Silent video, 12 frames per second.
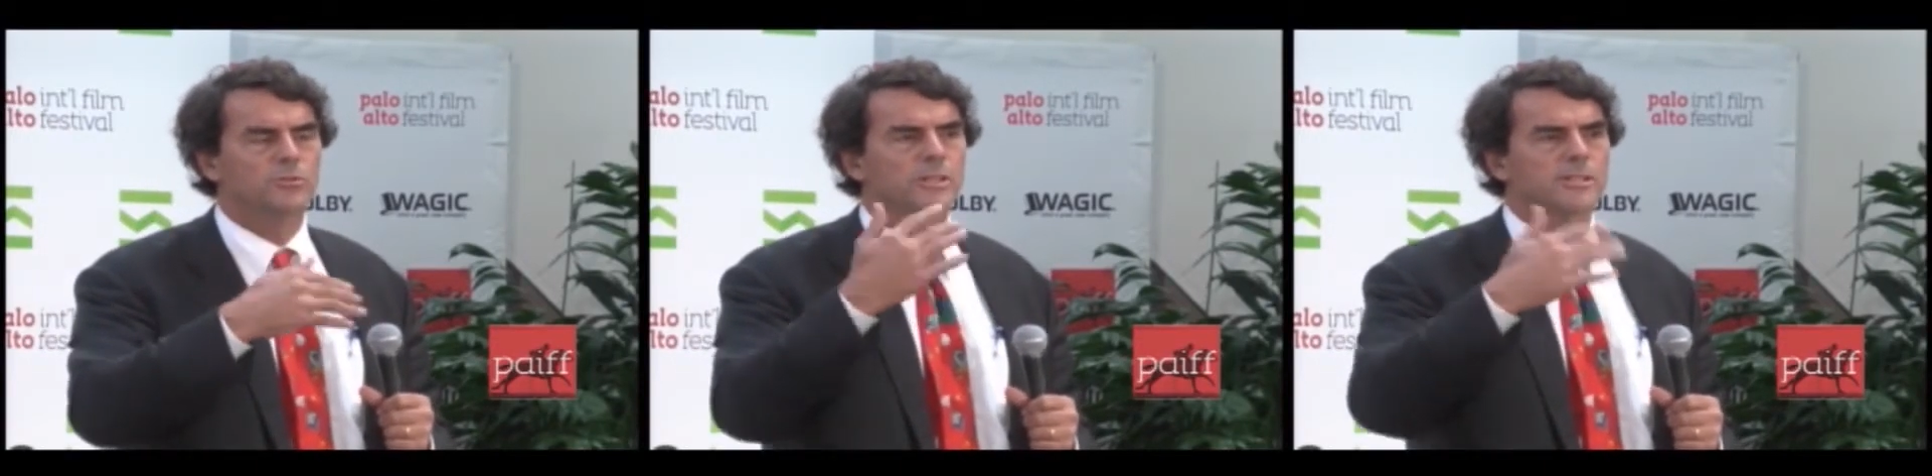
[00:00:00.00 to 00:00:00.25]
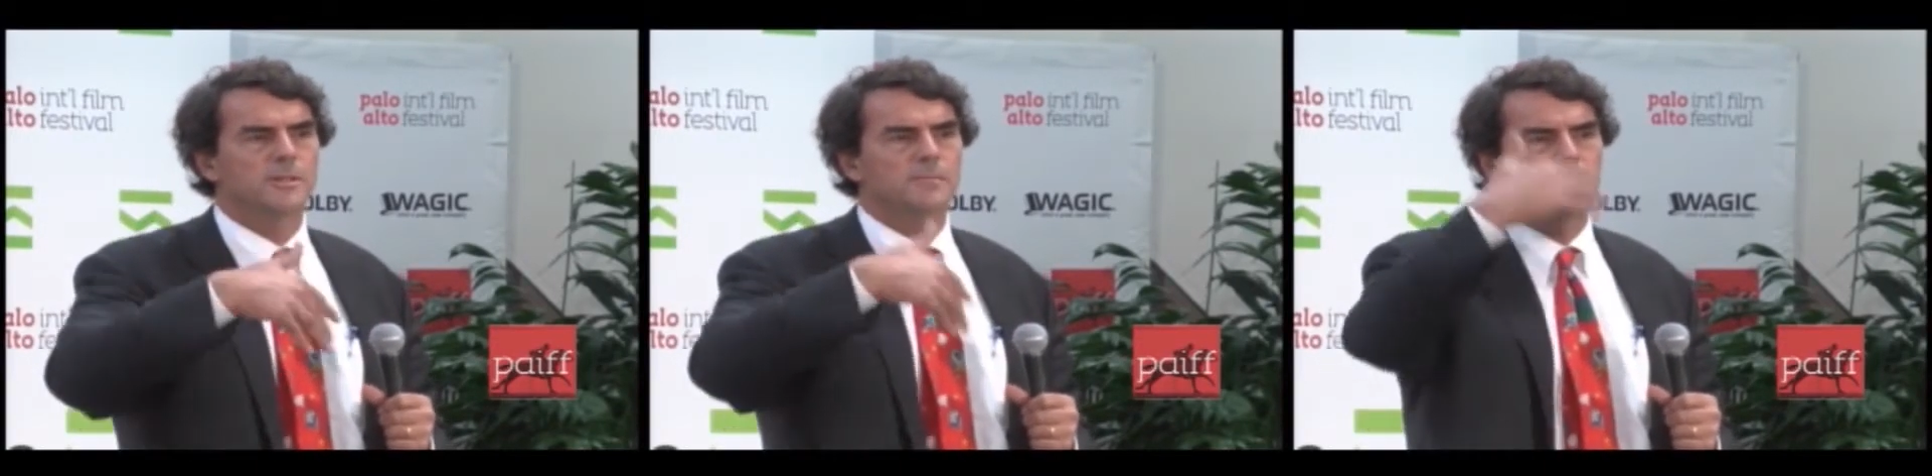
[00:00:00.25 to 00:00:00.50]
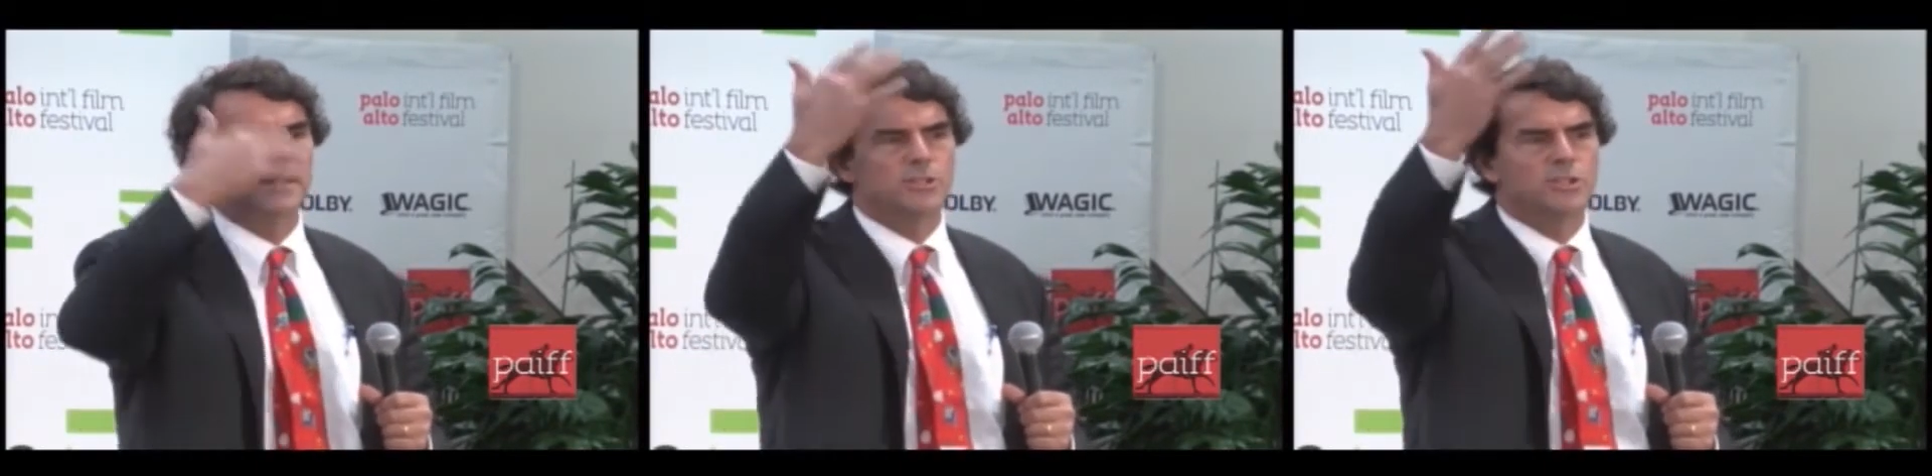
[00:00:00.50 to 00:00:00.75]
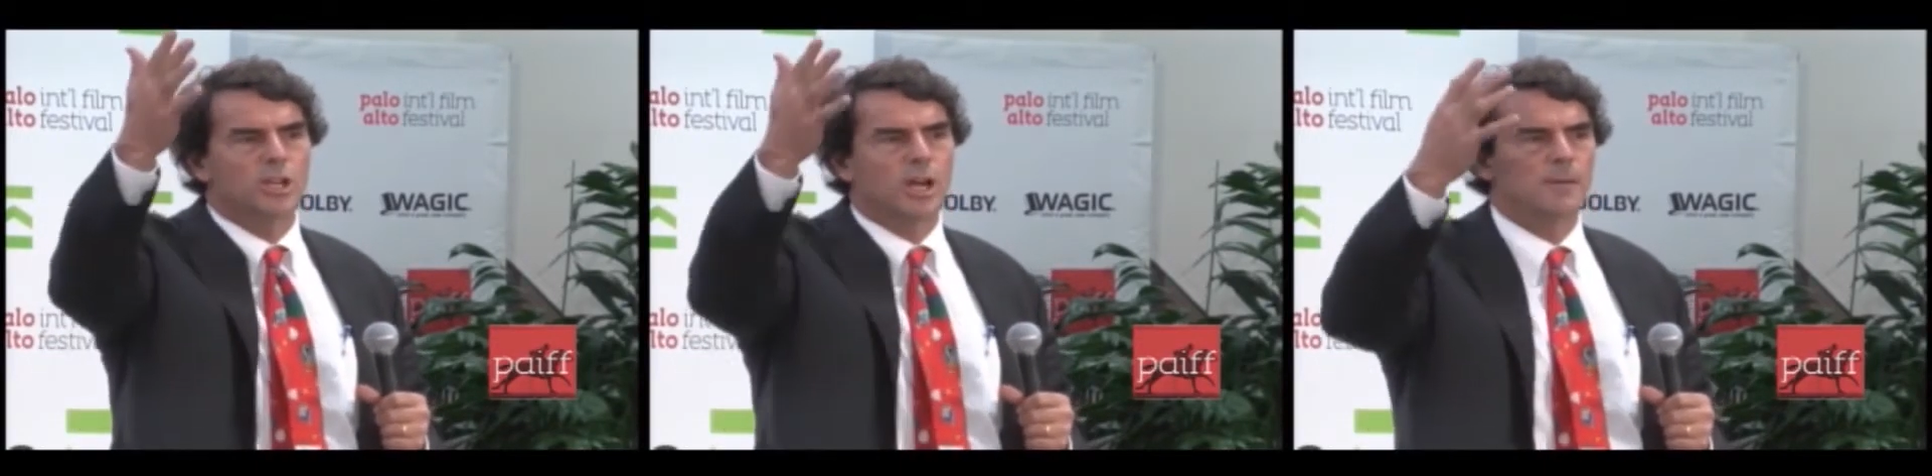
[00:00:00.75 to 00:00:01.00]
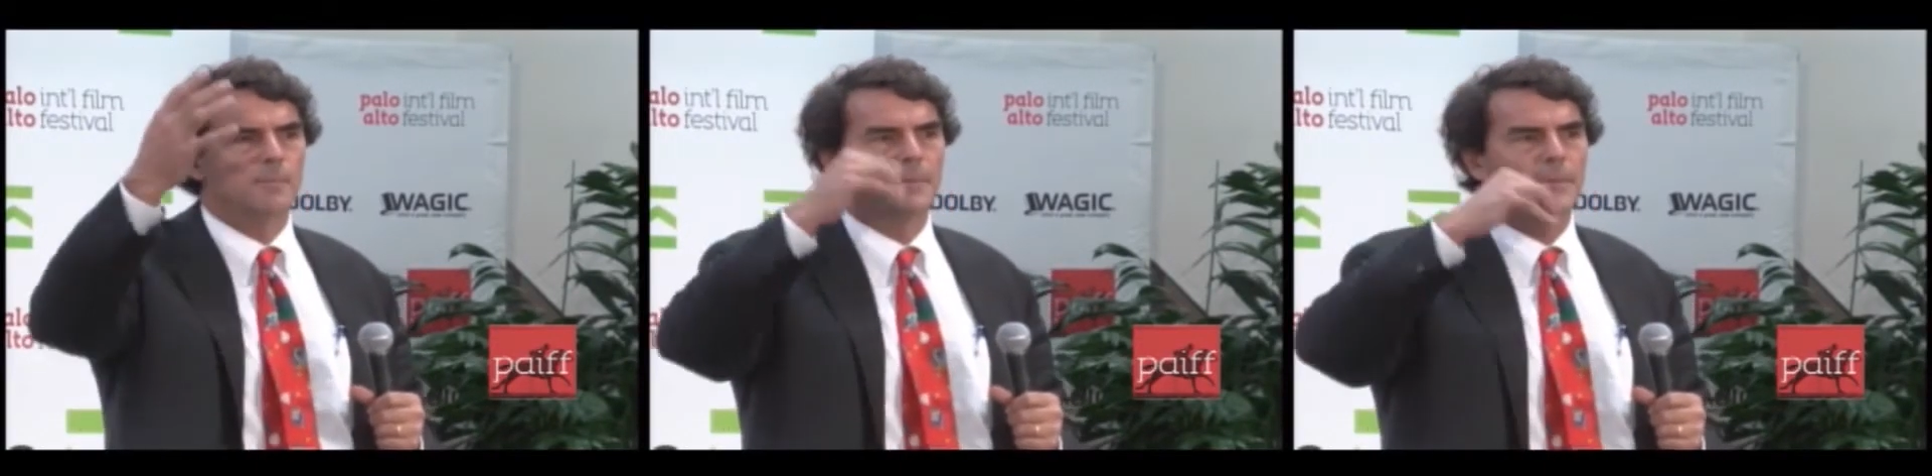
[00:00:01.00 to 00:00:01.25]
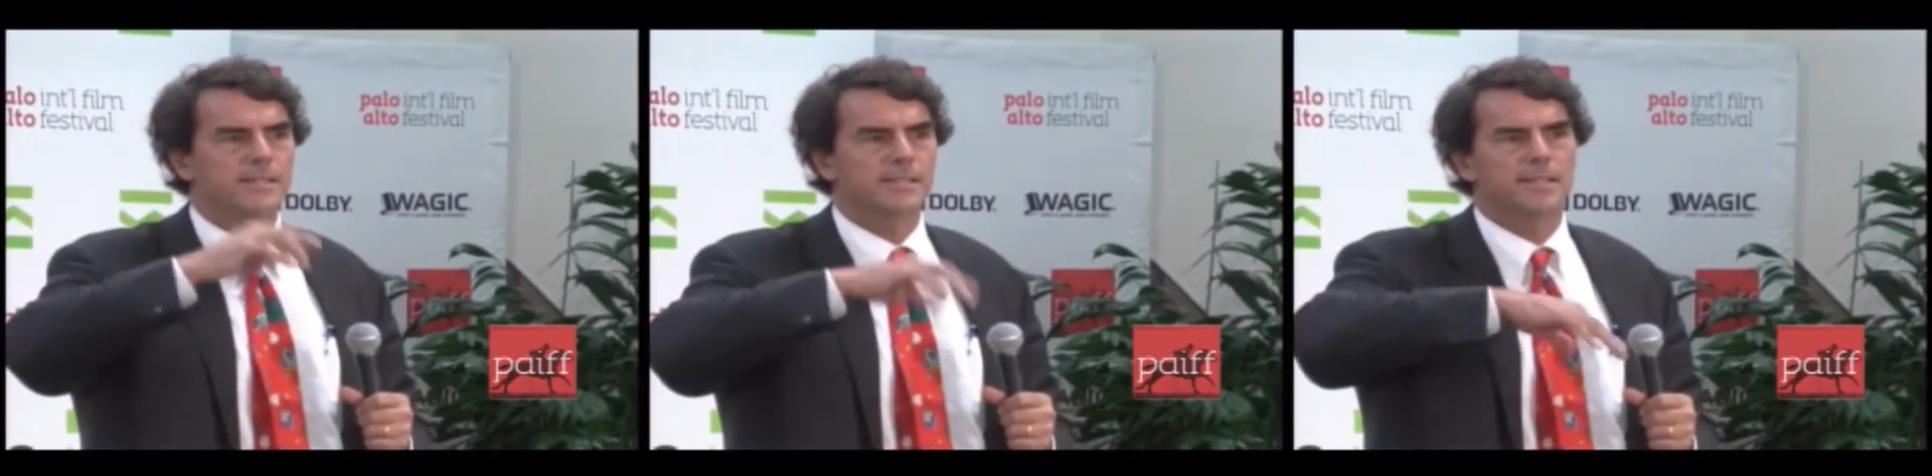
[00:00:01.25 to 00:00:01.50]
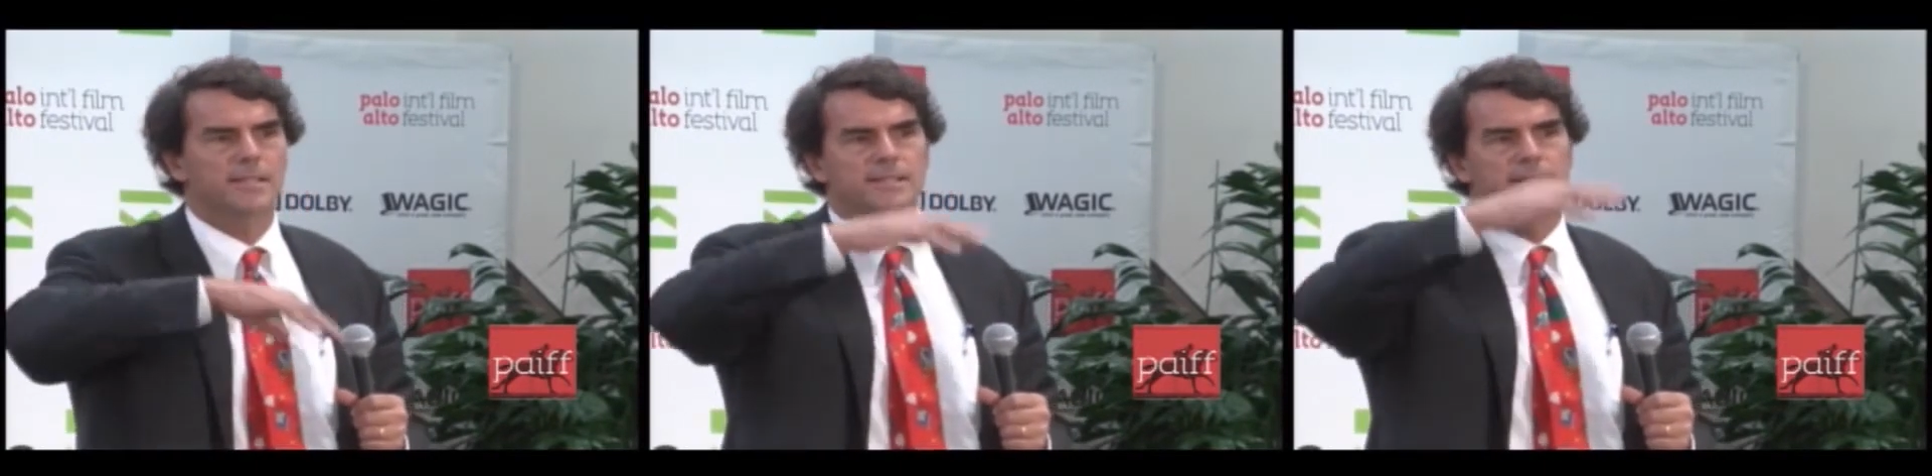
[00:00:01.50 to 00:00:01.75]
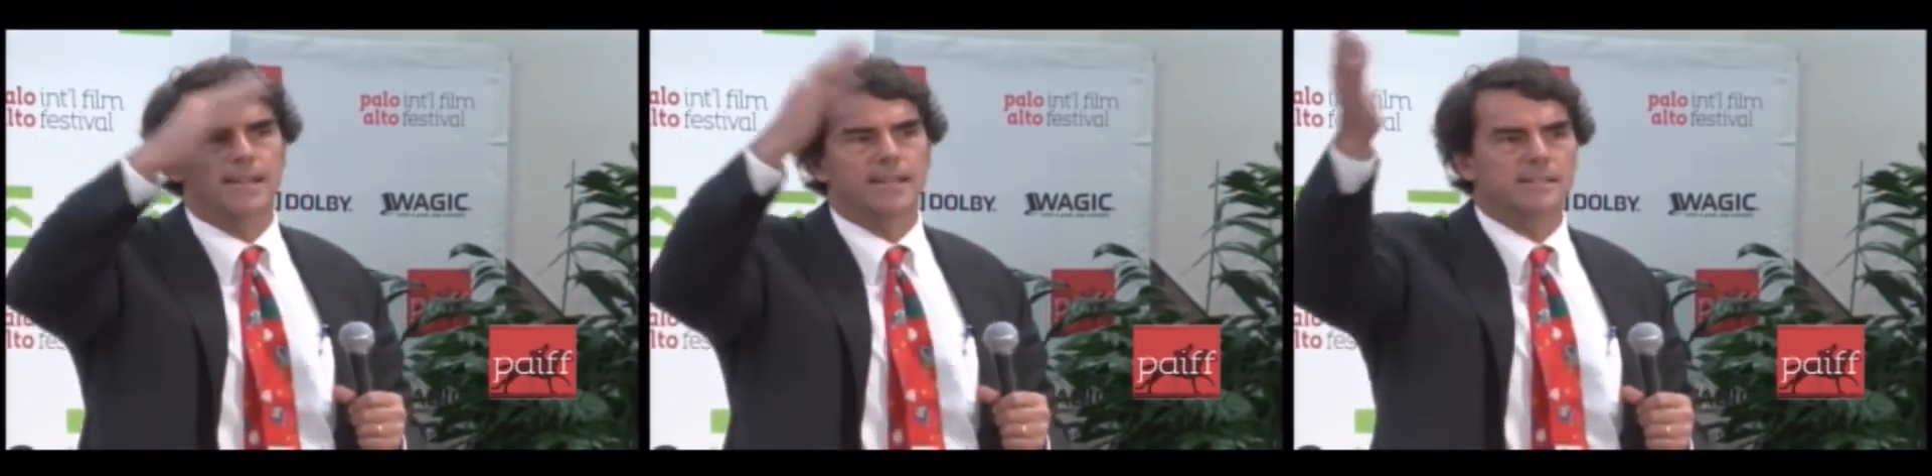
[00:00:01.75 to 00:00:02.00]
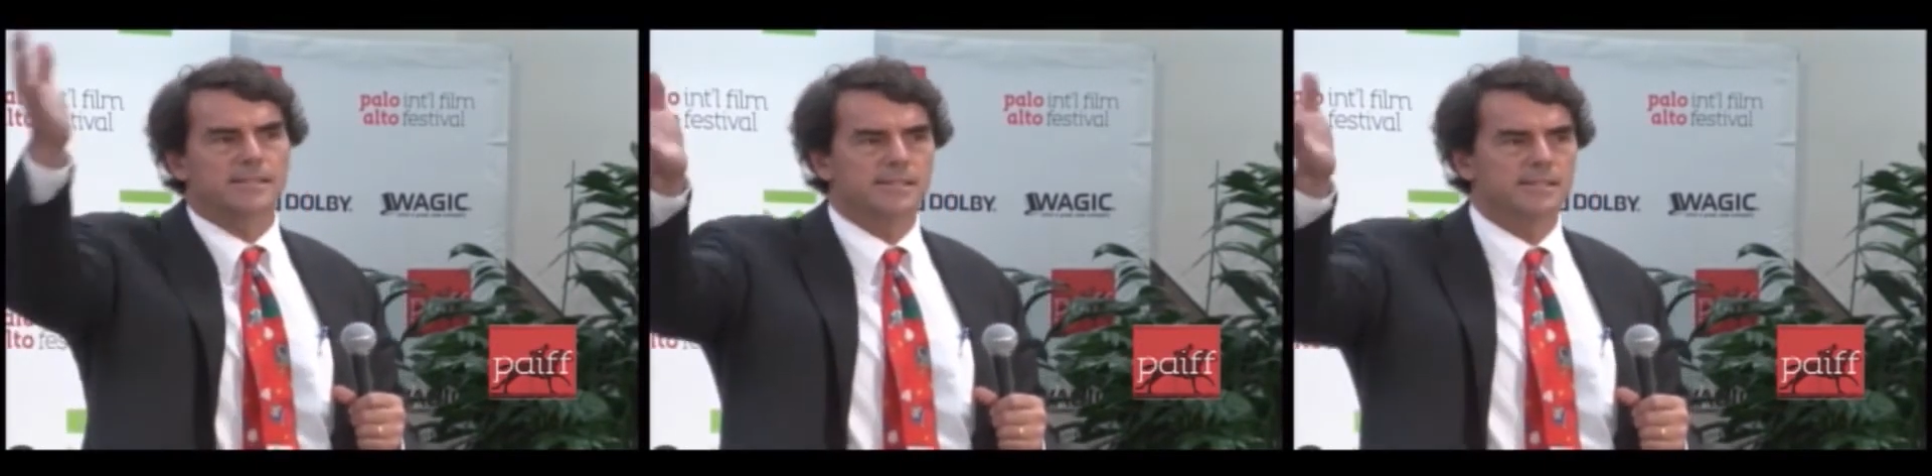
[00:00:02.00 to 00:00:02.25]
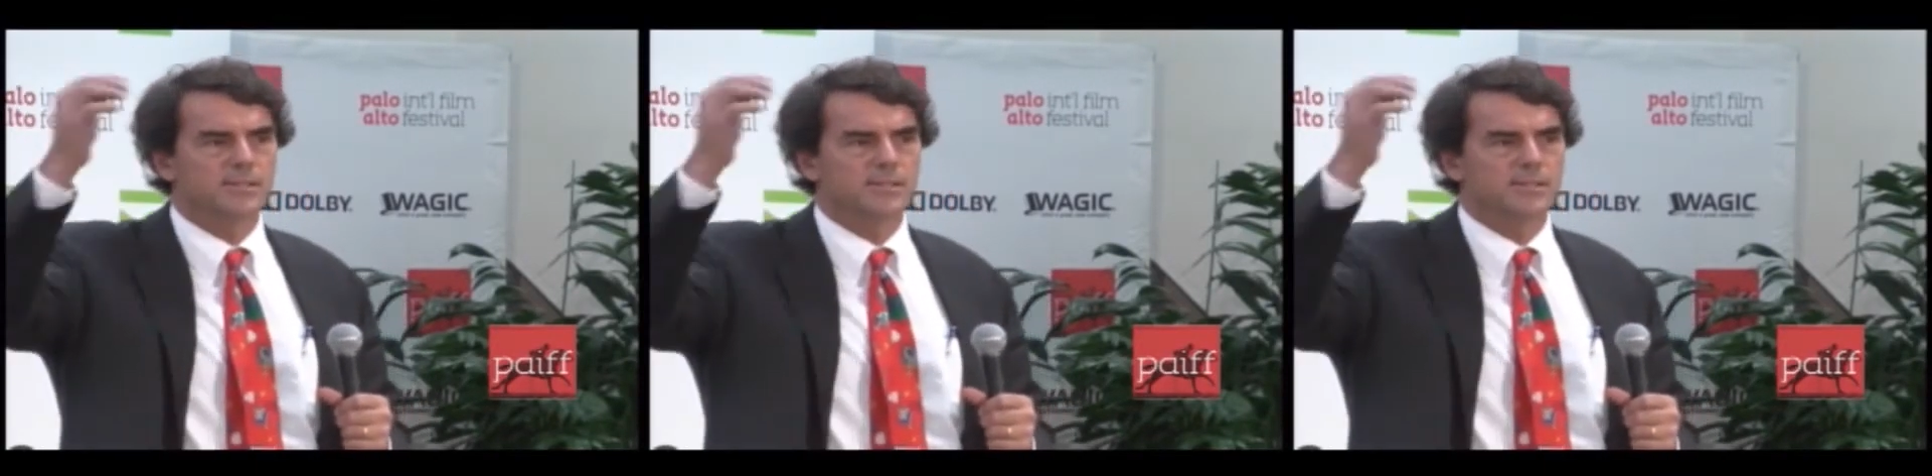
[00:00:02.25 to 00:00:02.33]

What's the big jump that's going to take us